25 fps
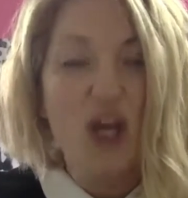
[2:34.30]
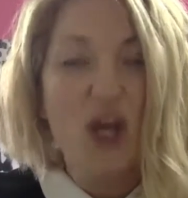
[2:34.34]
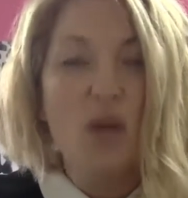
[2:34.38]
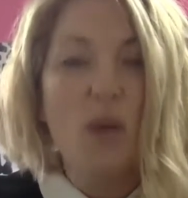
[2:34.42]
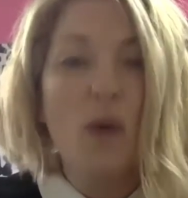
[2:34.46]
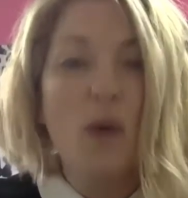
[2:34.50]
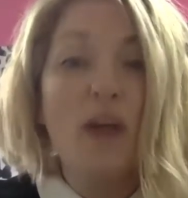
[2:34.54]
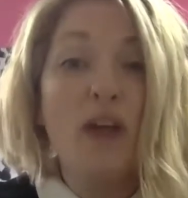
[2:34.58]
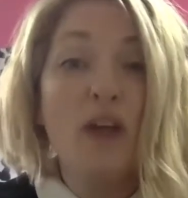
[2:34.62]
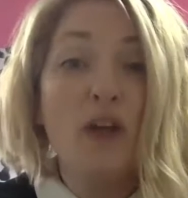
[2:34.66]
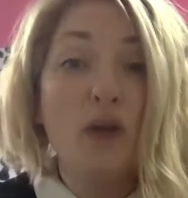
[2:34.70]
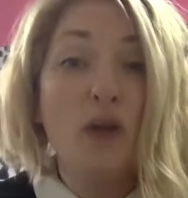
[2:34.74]

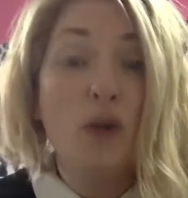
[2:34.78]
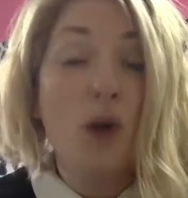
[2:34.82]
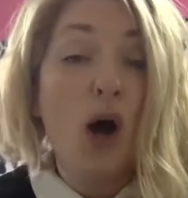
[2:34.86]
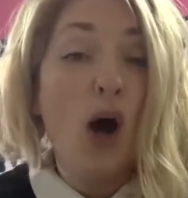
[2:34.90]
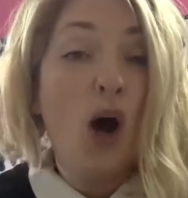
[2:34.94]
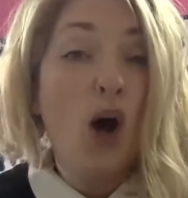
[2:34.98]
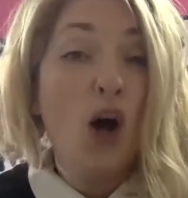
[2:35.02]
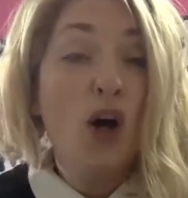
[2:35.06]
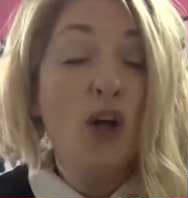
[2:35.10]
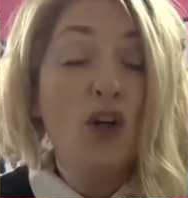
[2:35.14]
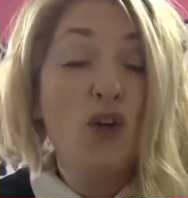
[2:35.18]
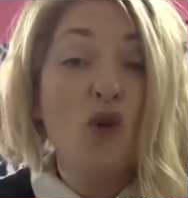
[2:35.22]
Where you
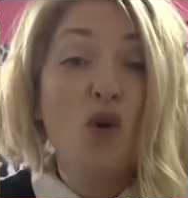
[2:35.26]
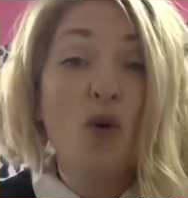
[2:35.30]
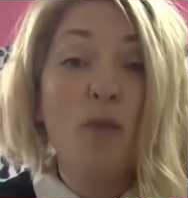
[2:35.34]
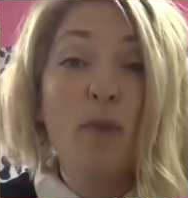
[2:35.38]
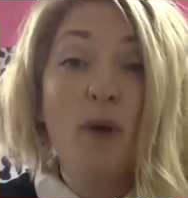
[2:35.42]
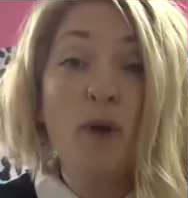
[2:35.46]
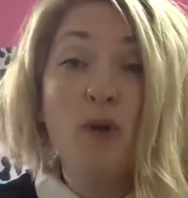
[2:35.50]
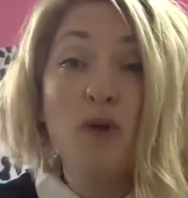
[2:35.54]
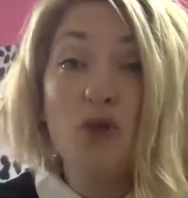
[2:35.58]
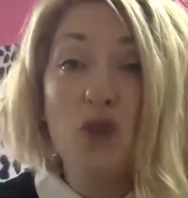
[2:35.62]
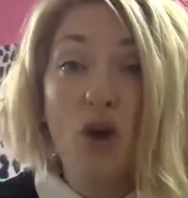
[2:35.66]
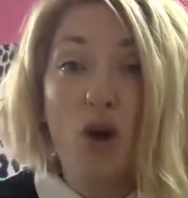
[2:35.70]
are your
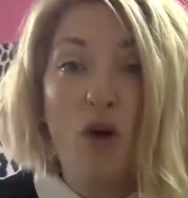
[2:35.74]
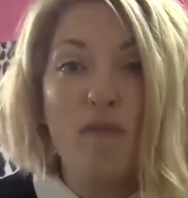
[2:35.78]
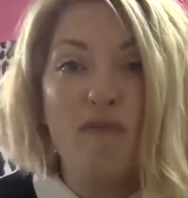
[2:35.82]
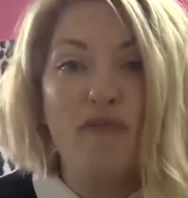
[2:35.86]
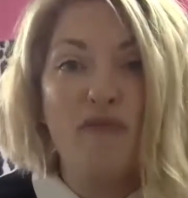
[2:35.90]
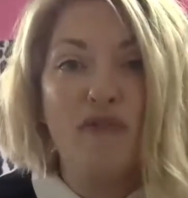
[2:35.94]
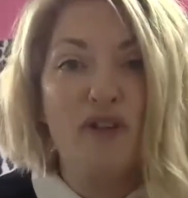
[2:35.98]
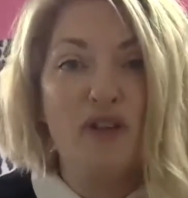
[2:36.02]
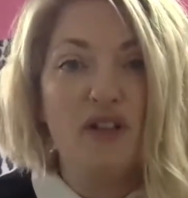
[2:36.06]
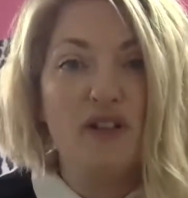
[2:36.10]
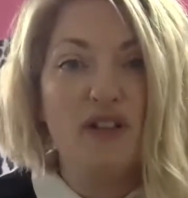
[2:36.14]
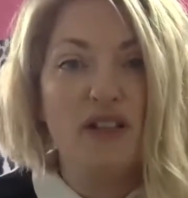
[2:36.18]
most
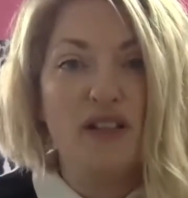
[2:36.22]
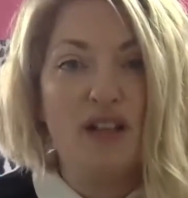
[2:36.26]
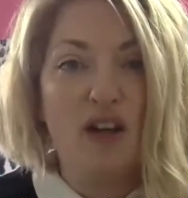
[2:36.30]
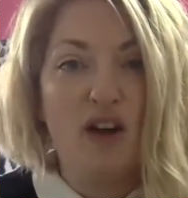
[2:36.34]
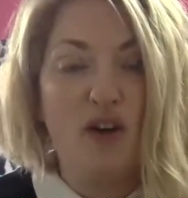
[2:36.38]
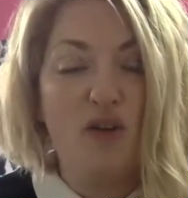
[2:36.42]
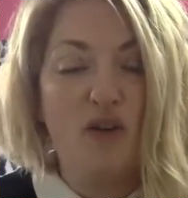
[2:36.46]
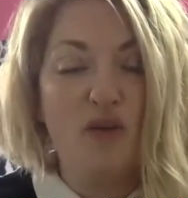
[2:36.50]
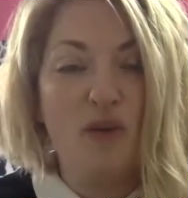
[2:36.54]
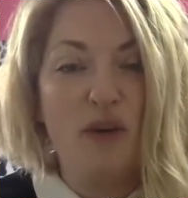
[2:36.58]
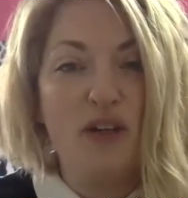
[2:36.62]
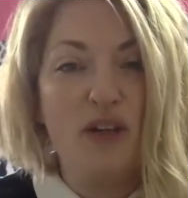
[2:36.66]
confident
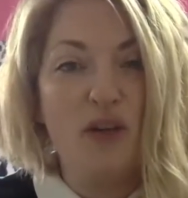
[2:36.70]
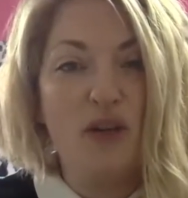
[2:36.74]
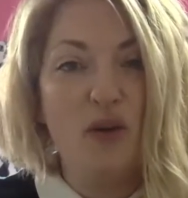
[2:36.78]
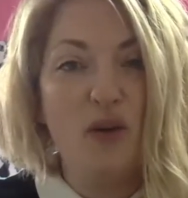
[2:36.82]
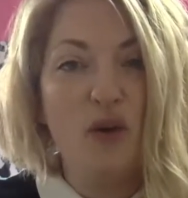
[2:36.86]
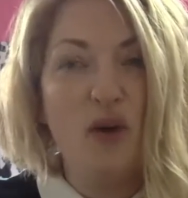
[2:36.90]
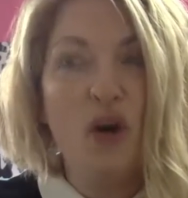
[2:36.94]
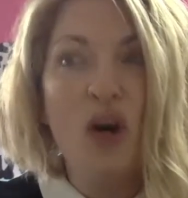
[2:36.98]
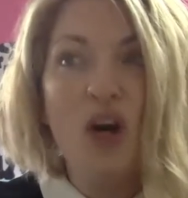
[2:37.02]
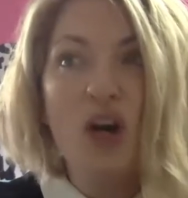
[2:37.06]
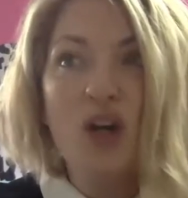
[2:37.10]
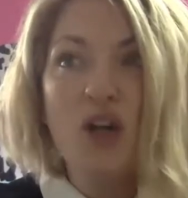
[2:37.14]
self, where
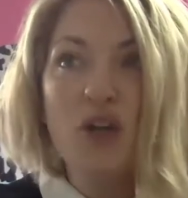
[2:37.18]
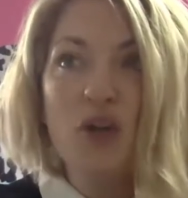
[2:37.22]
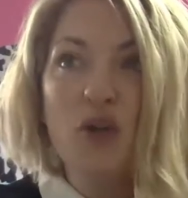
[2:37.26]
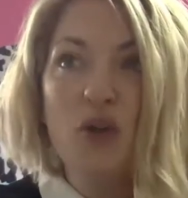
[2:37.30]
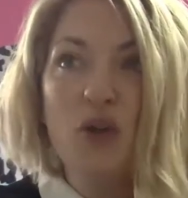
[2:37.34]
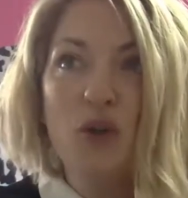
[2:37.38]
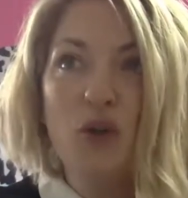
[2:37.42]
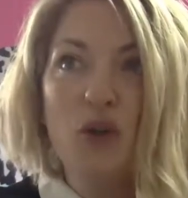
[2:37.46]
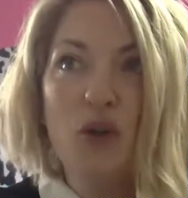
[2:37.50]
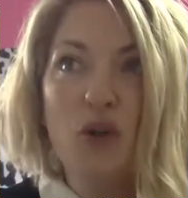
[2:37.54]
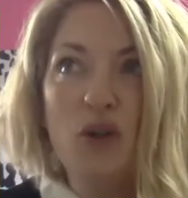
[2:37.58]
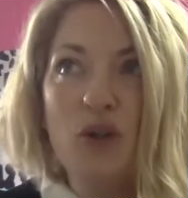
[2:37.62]
you're
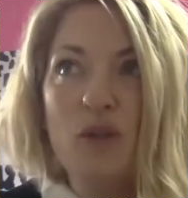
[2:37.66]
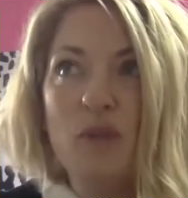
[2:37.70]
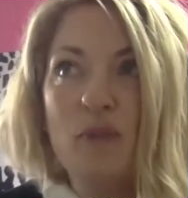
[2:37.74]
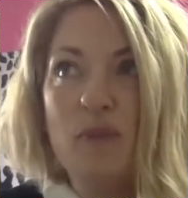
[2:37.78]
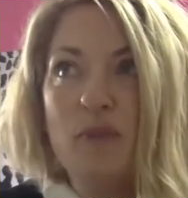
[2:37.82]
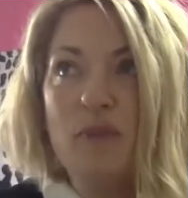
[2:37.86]
your